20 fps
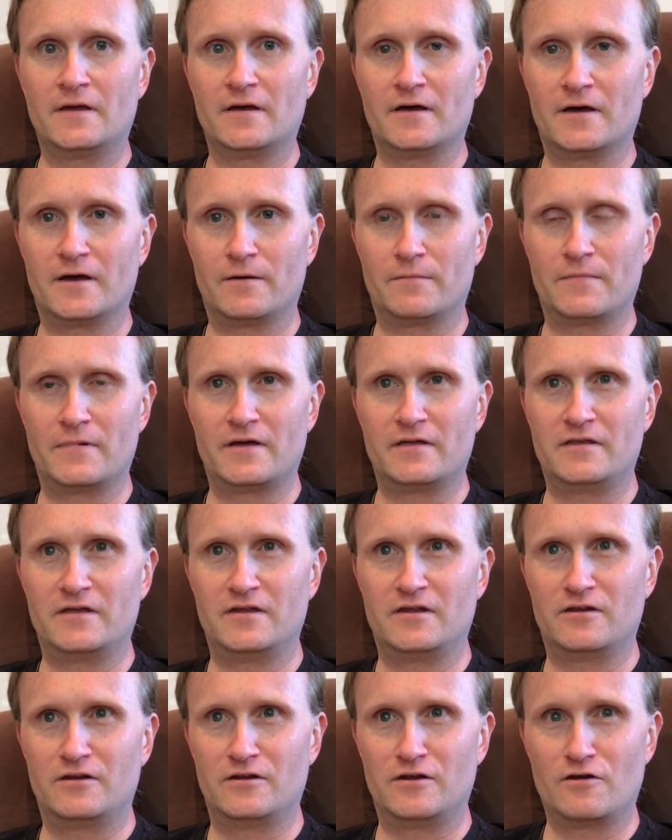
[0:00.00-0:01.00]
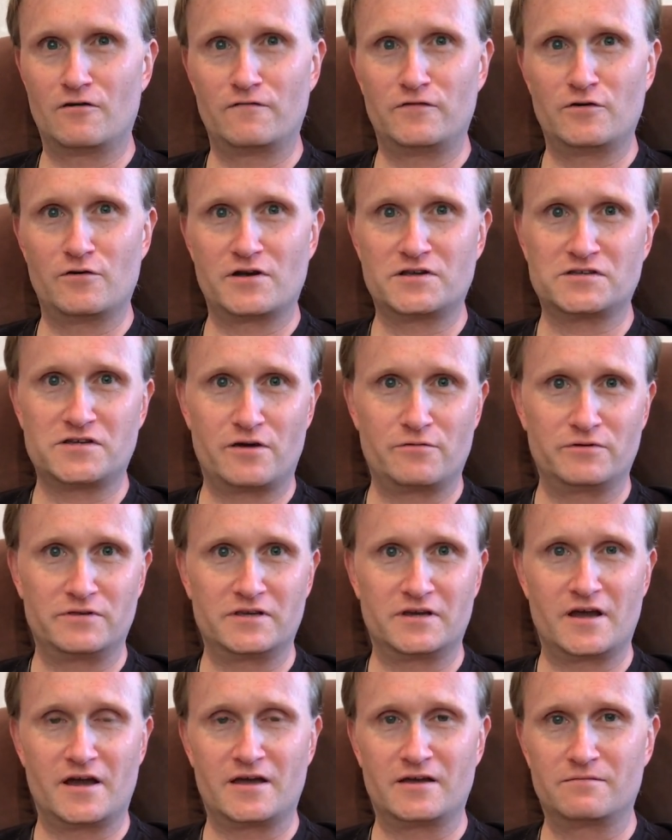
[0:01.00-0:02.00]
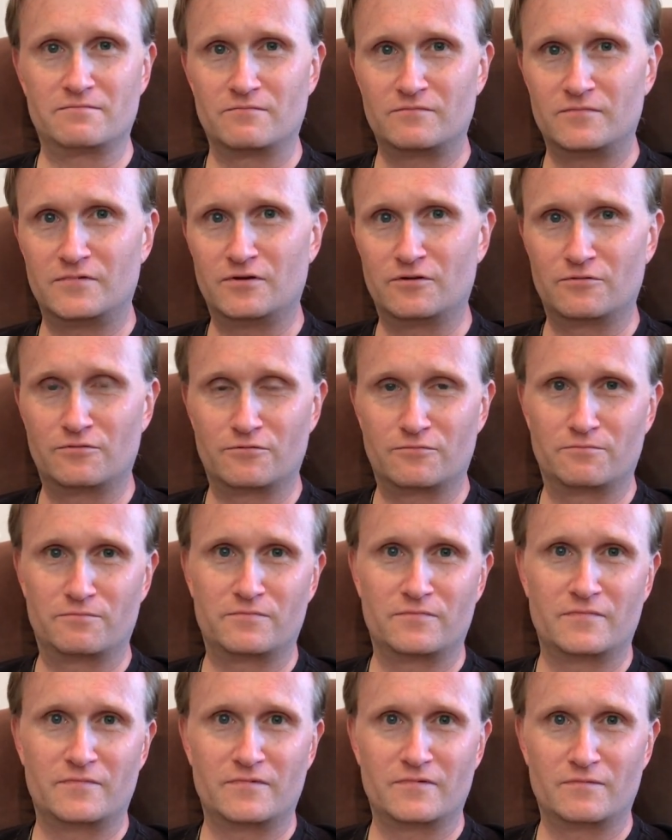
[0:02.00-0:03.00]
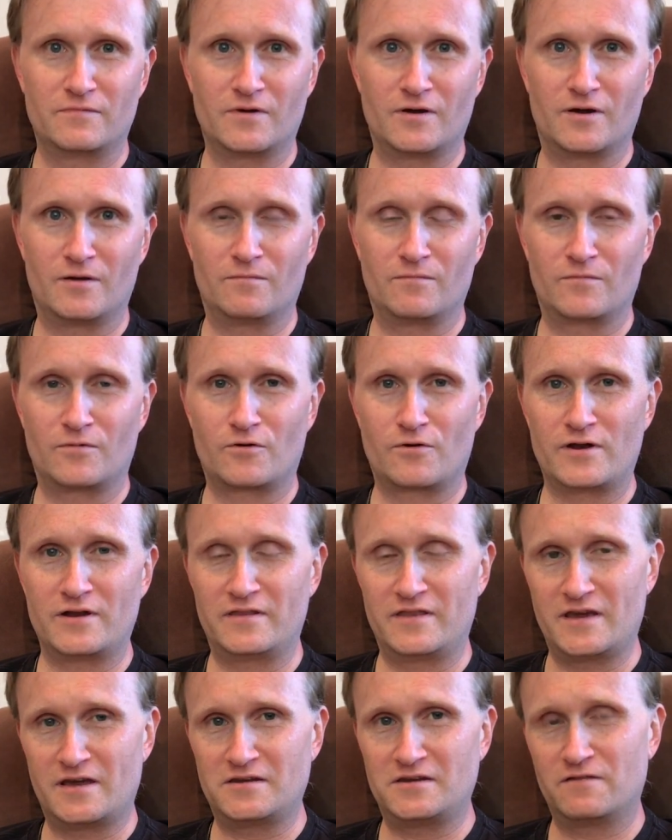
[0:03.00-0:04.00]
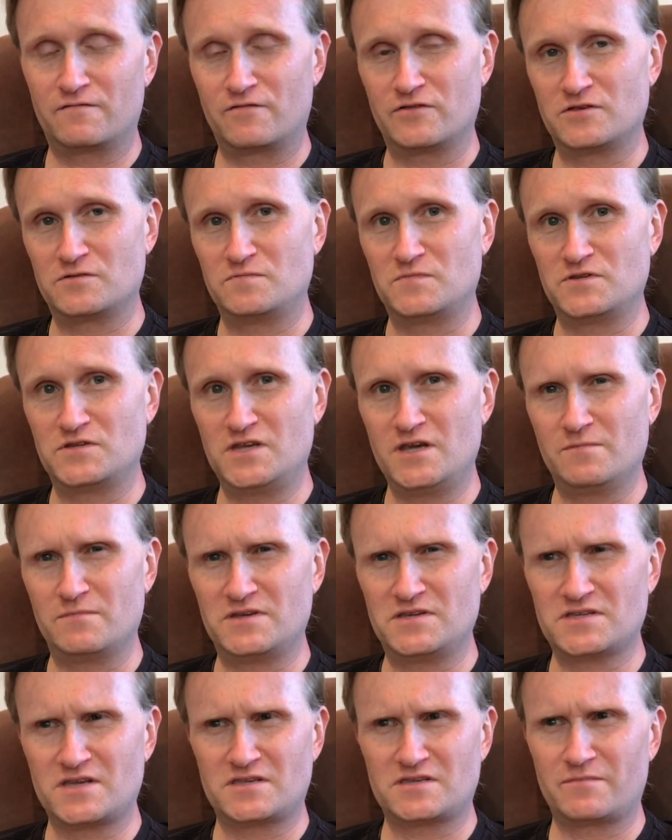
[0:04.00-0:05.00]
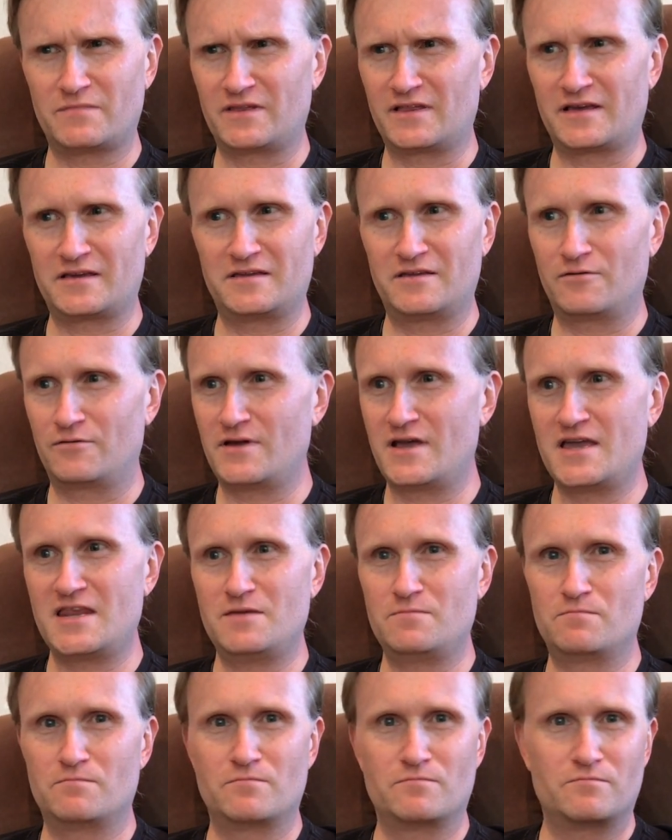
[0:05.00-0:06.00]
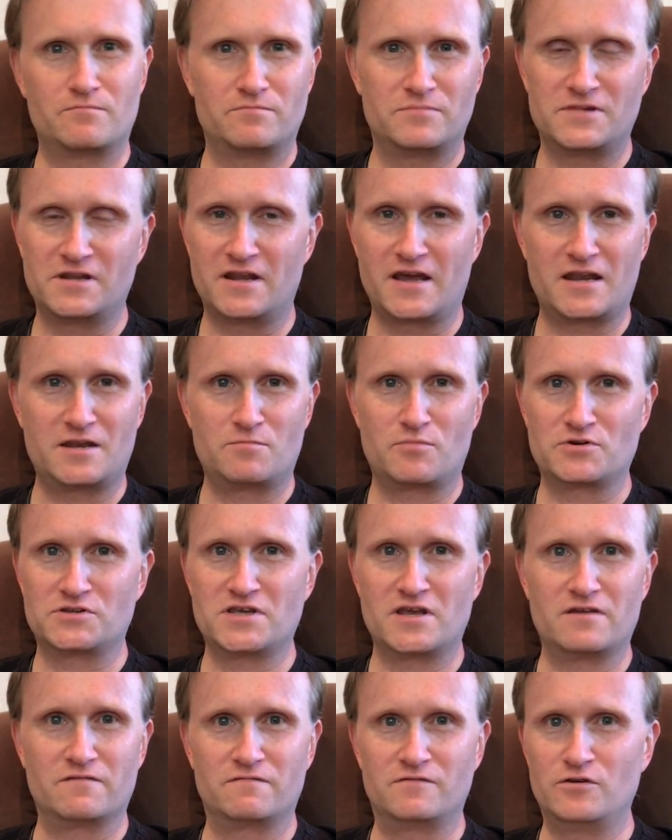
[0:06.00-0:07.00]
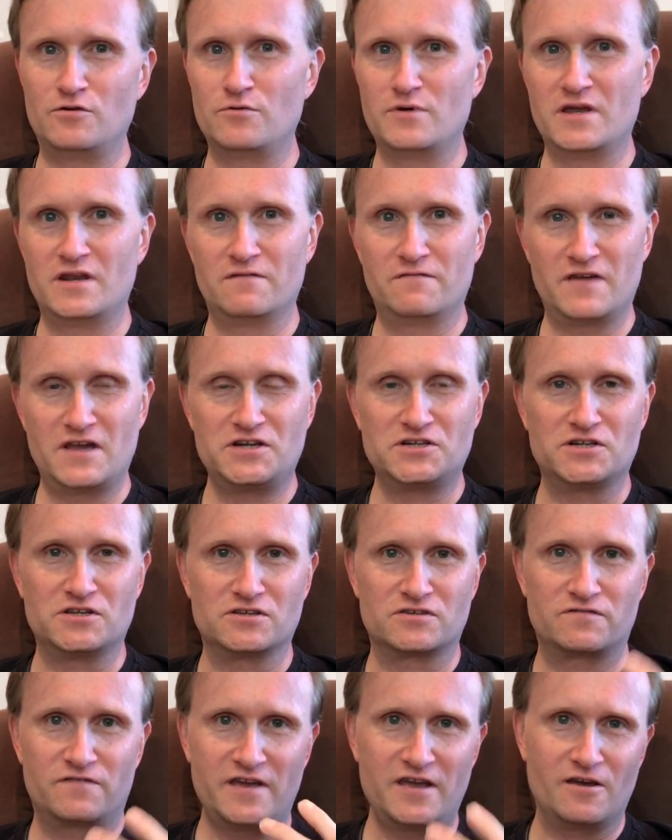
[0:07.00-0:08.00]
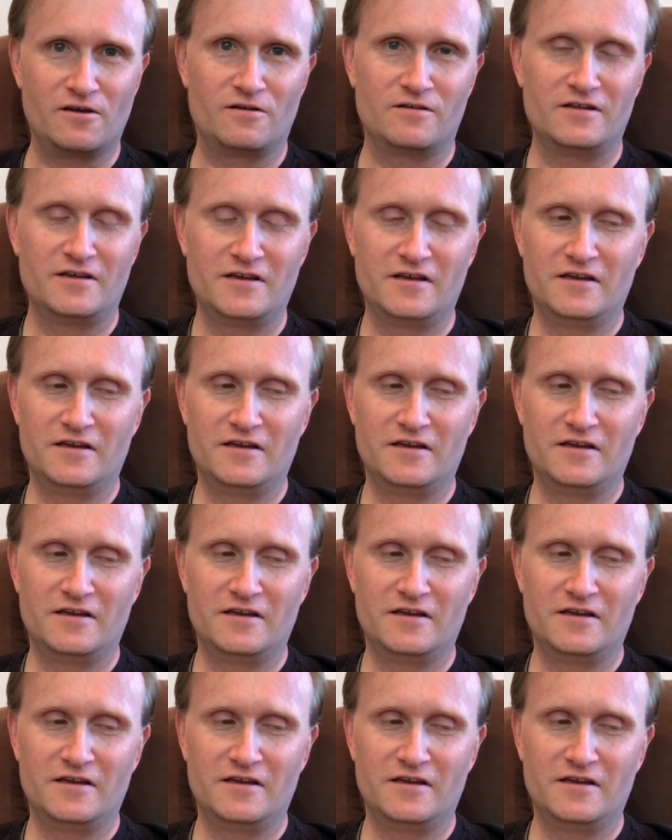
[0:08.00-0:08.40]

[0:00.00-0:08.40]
Um, and in an interview I saw with the guy you know, who um, created the idea for this museum, he said something like, you know, 80 to 90% of new innovations fail.